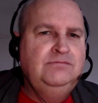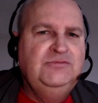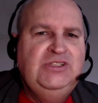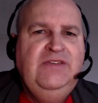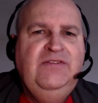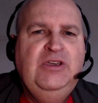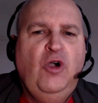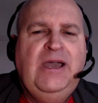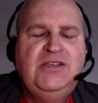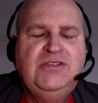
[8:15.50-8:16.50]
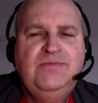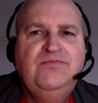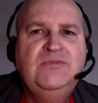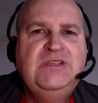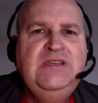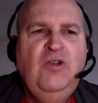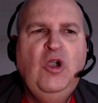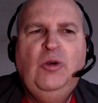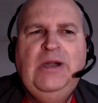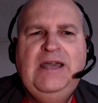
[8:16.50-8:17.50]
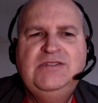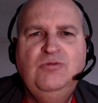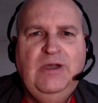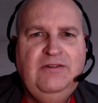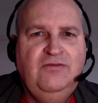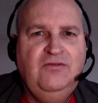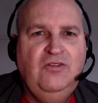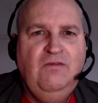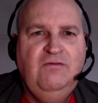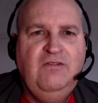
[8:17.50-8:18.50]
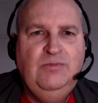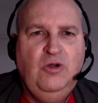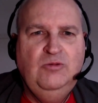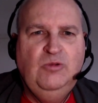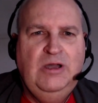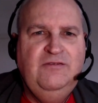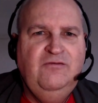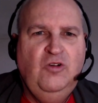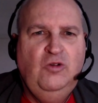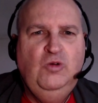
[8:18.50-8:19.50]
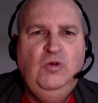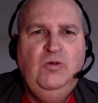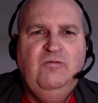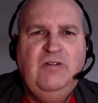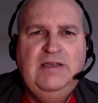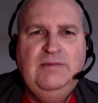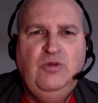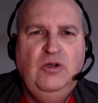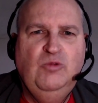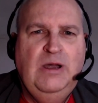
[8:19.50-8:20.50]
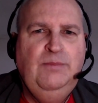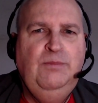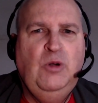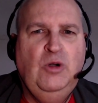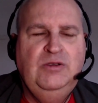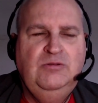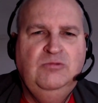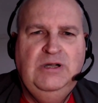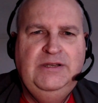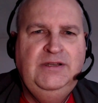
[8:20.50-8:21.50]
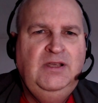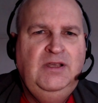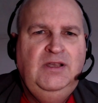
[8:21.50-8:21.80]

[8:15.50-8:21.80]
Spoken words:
TVOS. TVOS went from 5.1 through 5.1.1.